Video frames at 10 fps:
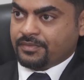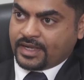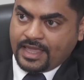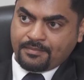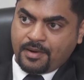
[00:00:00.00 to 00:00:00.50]

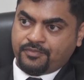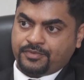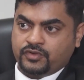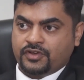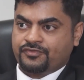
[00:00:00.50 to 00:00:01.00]
came up
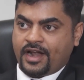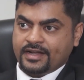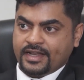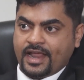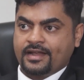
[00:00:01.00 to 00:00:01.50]
to the front
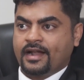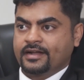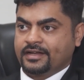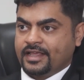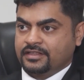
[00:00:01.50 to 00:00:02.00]
and
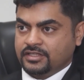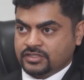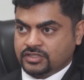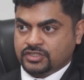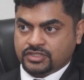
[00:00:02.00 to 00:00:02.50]
undertake
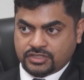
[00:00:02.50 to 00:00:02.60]
this